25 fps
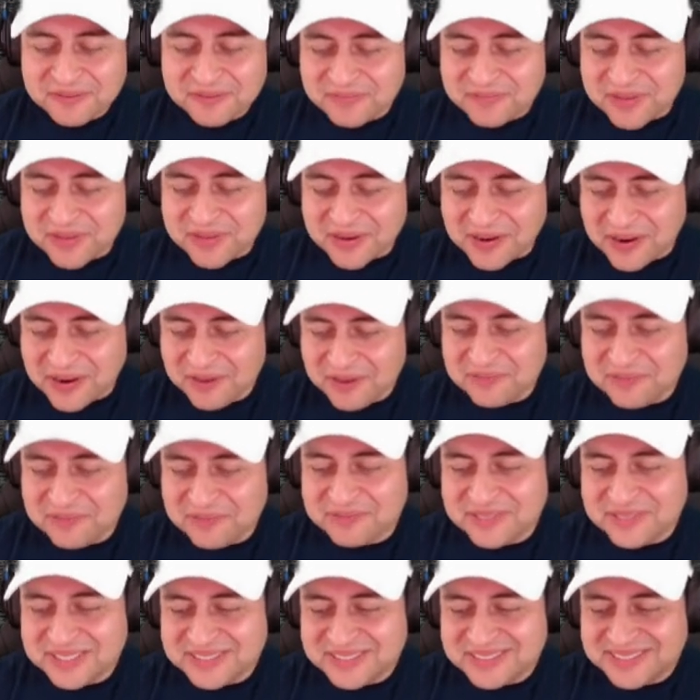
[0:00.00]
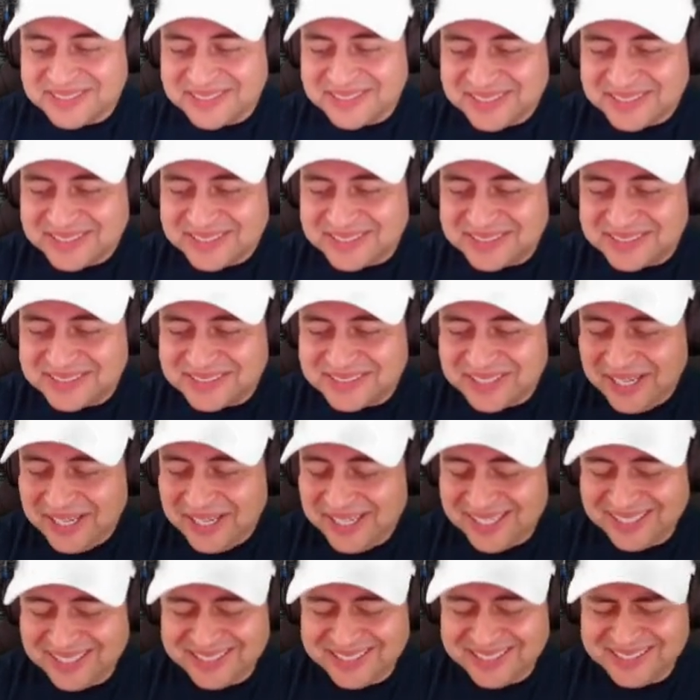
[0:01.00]
Hartman is just,
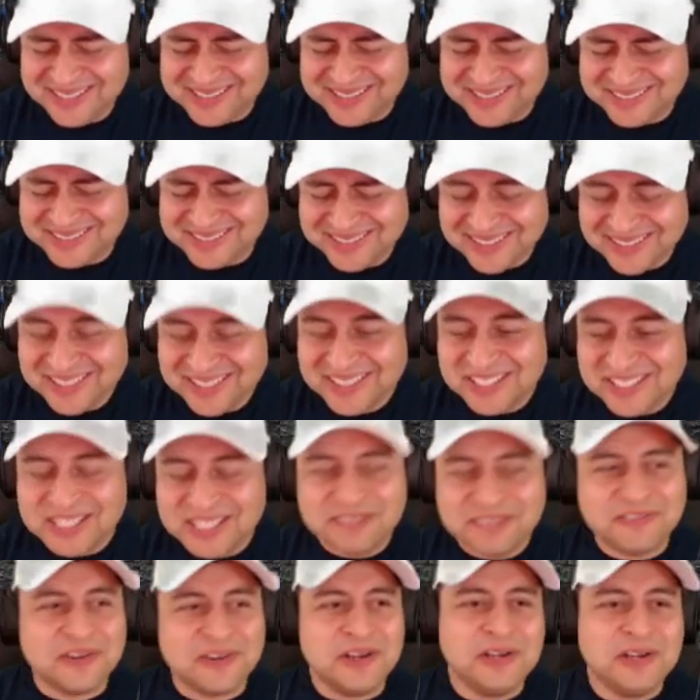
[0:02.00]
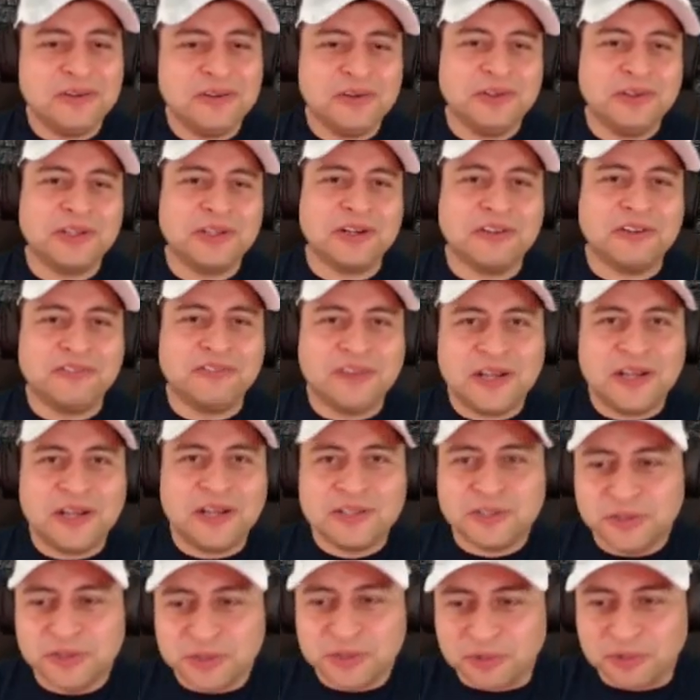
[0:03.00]
for any of you that are fans of news
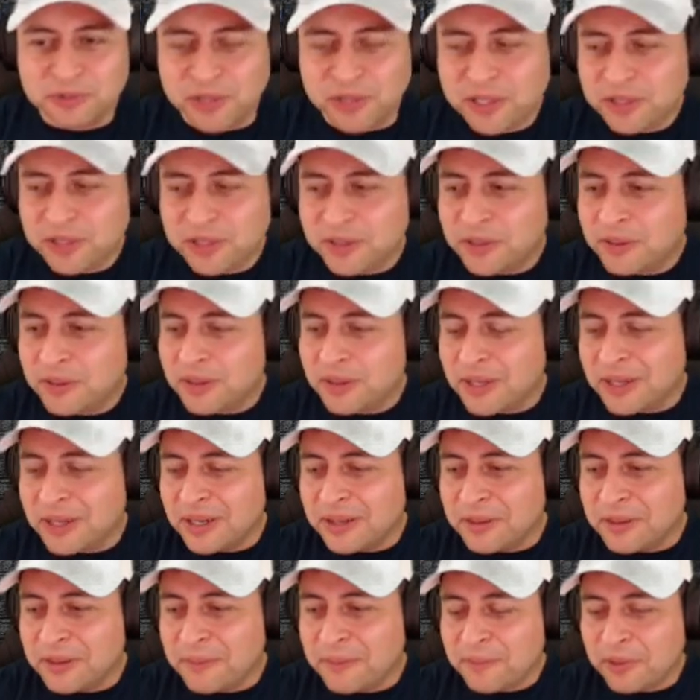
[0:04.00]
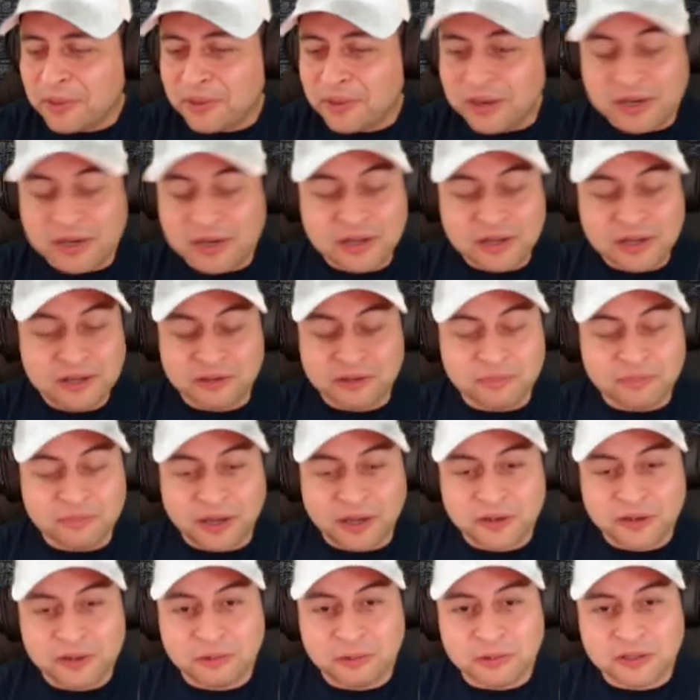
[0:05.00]
radio, or any of the body of
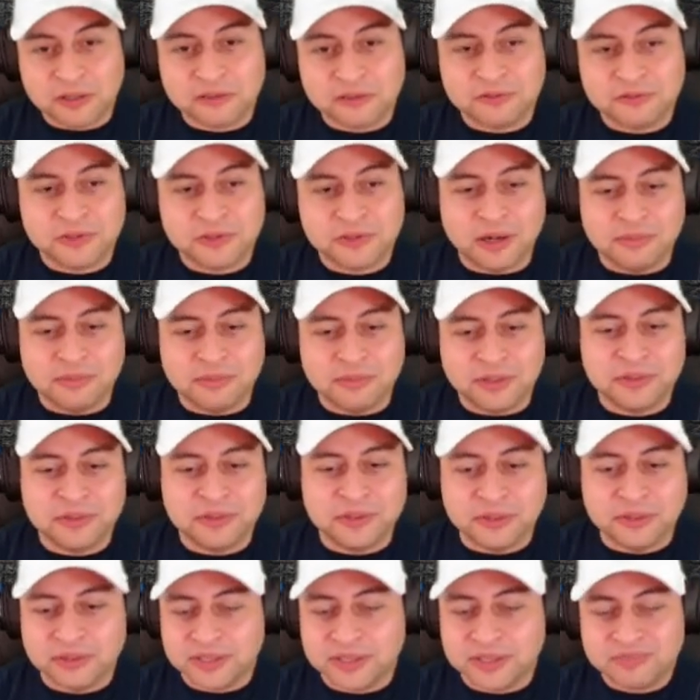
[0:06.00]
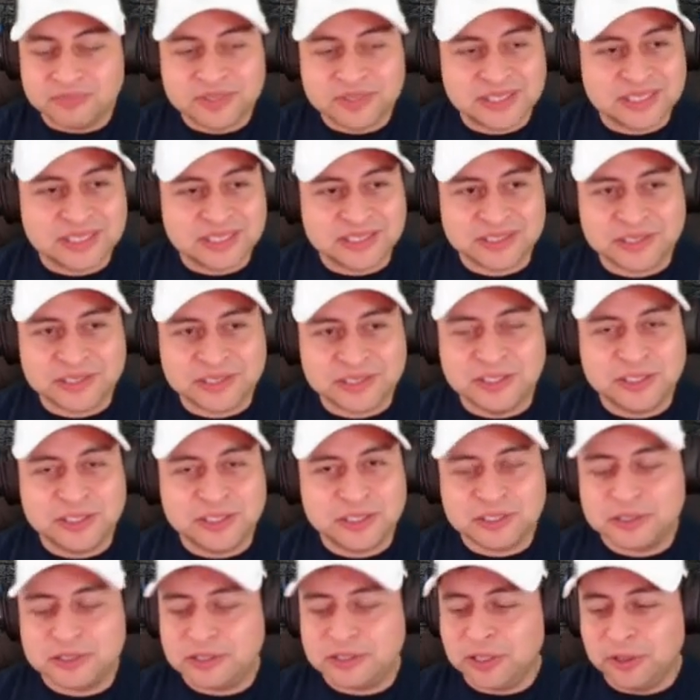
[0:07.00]
work of Phil Hartman, you know he's
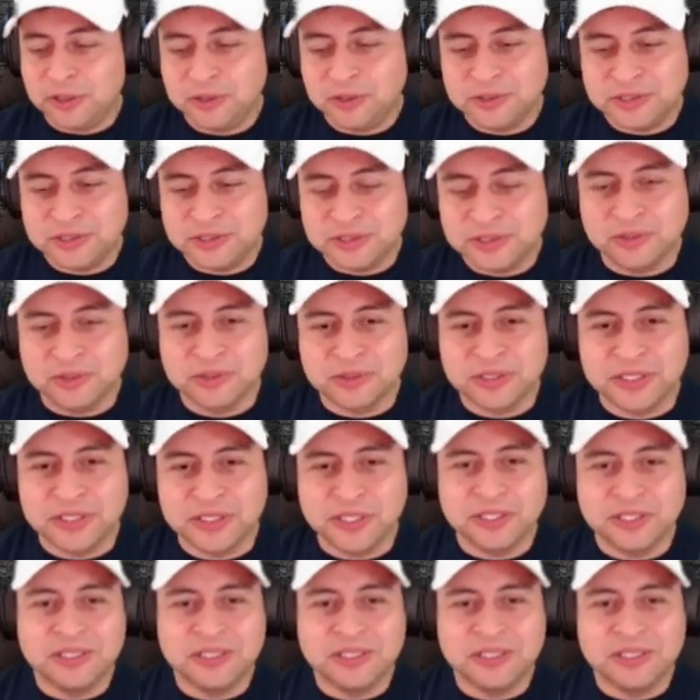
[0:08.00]
so good.